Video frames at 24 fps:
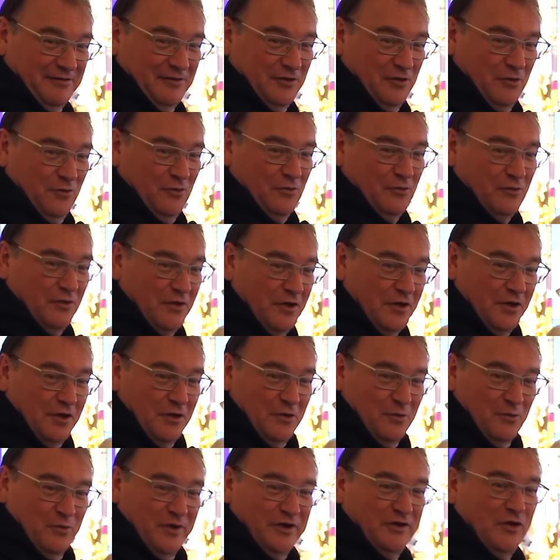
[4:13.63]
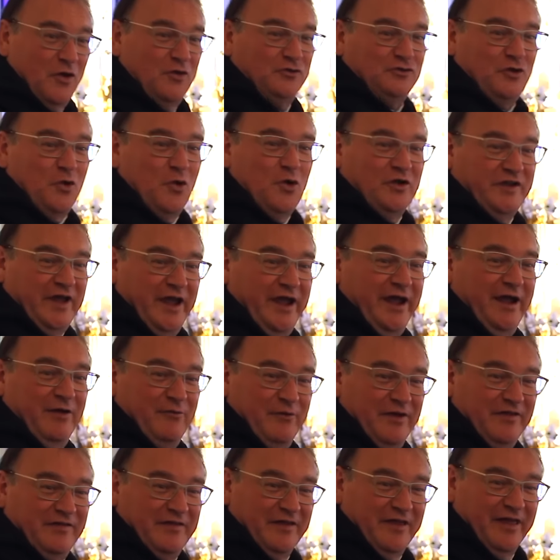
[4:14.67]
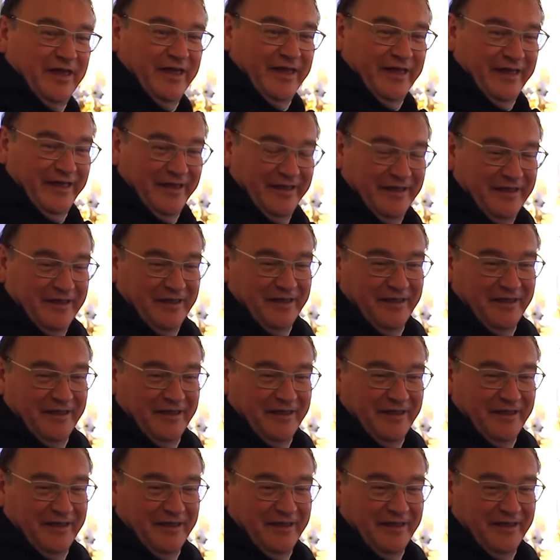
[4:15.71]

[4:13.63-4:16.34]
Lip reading: No, we don't go there with a